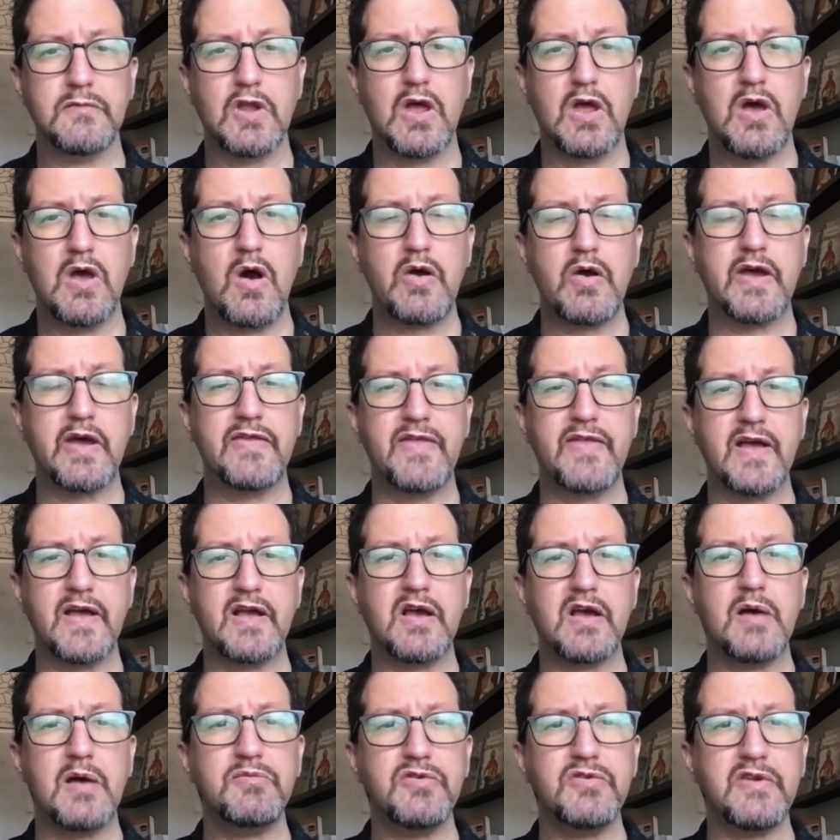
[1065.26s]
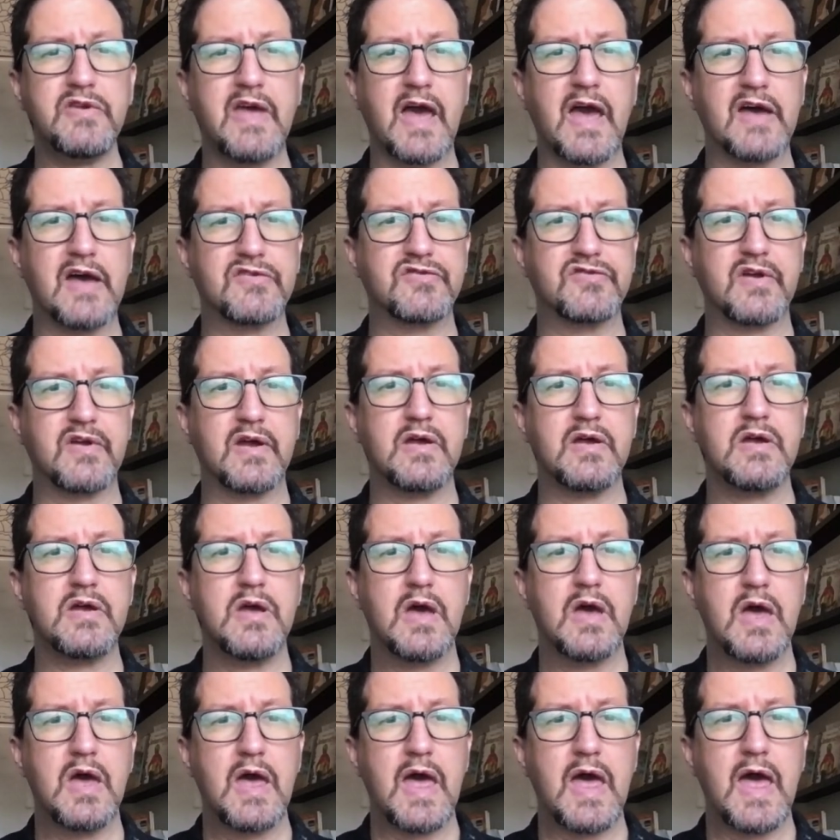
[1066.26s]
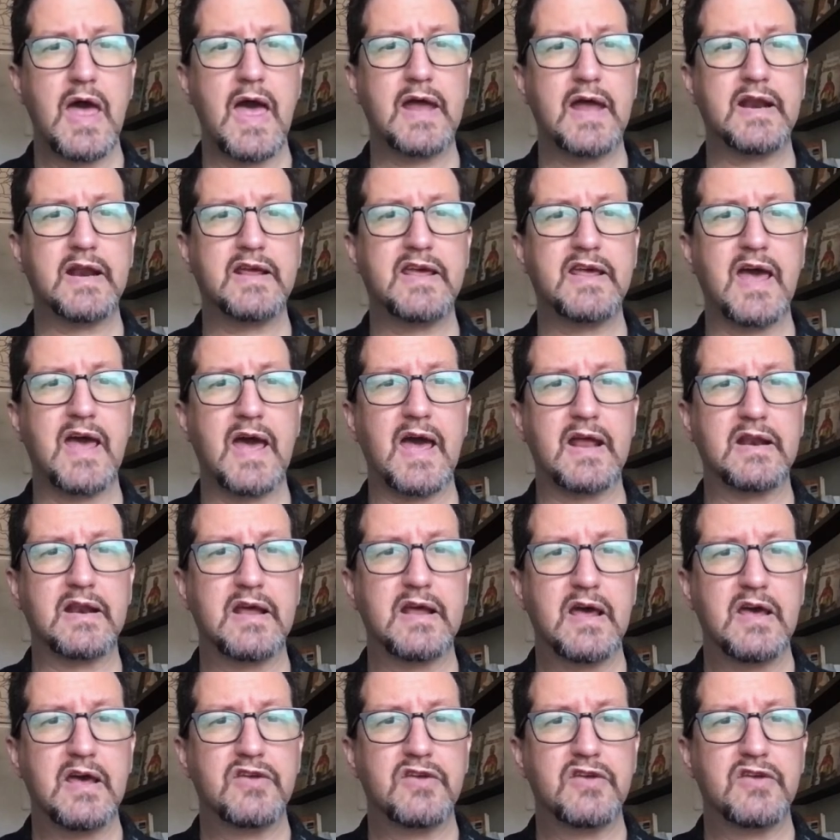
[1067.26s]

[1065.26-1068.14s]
Okay, then comes the casting. And again,